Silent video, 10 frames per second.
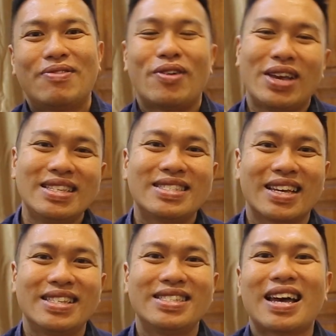For
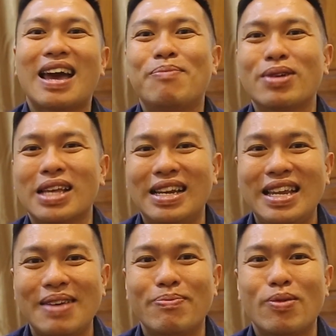instance, I bought a
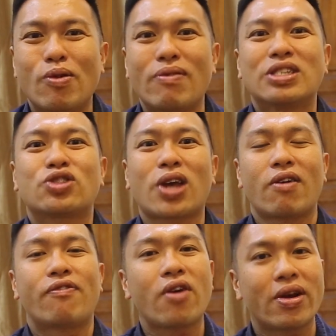leap with a strike
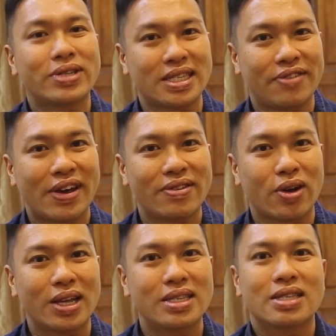of
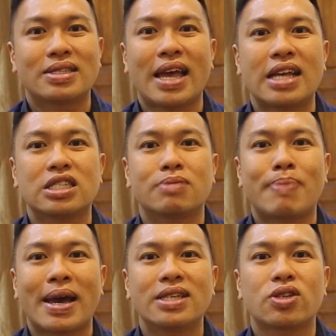$465 that
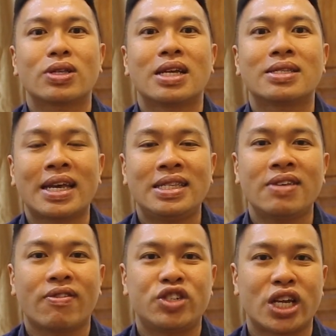expires on the
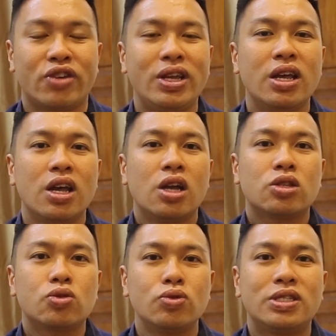19th of January
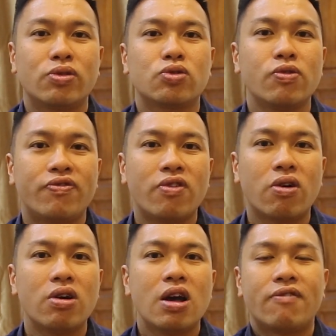
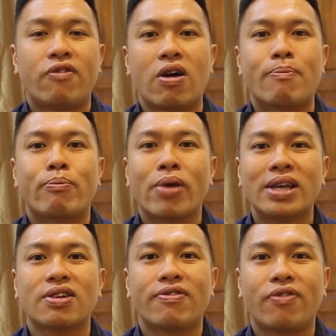2024 for a
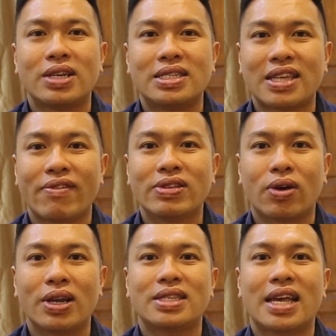price of
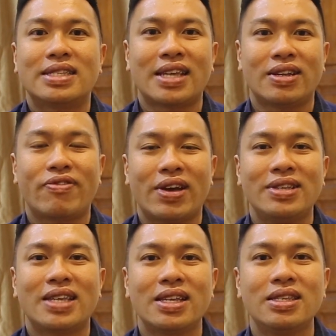
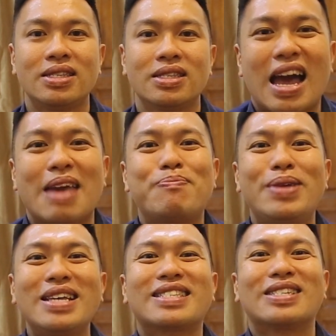$47.75. I
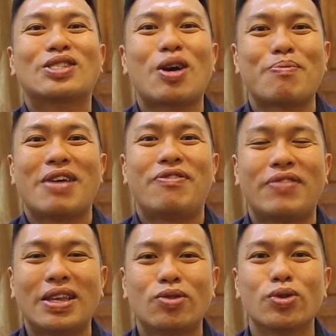placed the stop at
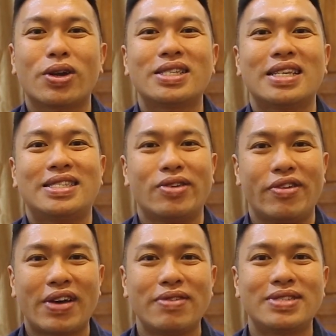
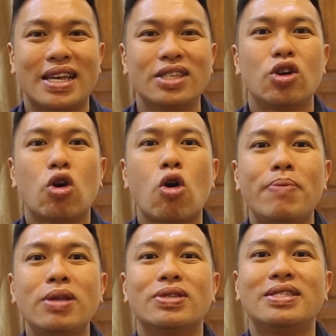$52.75,
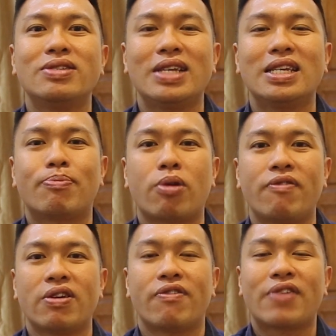hoping to seal in a
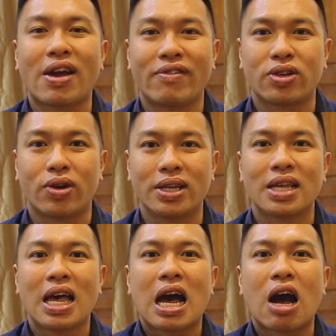profit of $500.
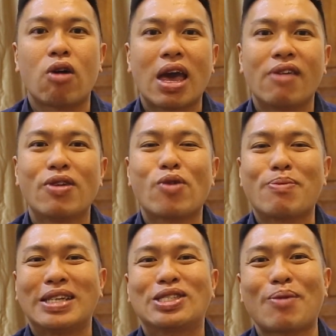However, when
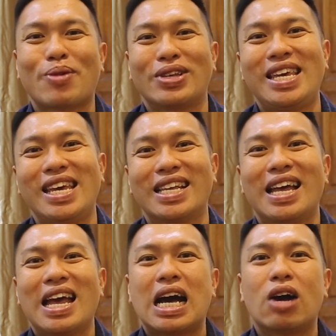my stop got hit,
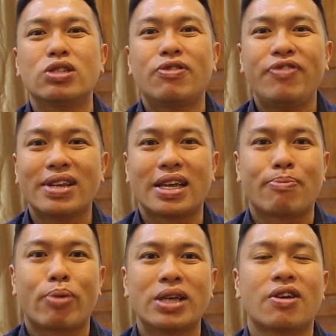I was filled at a
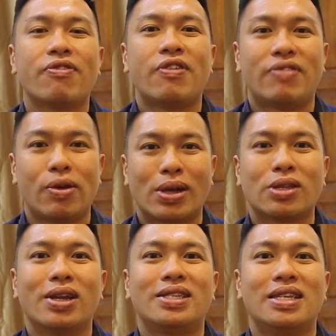price of
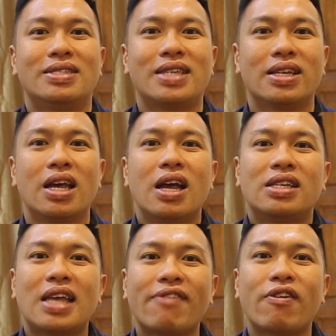$51 instead.
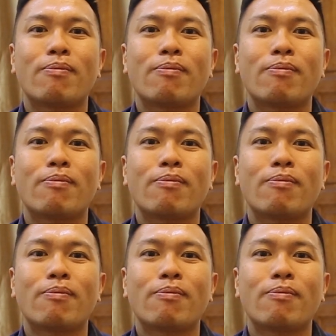Therefore,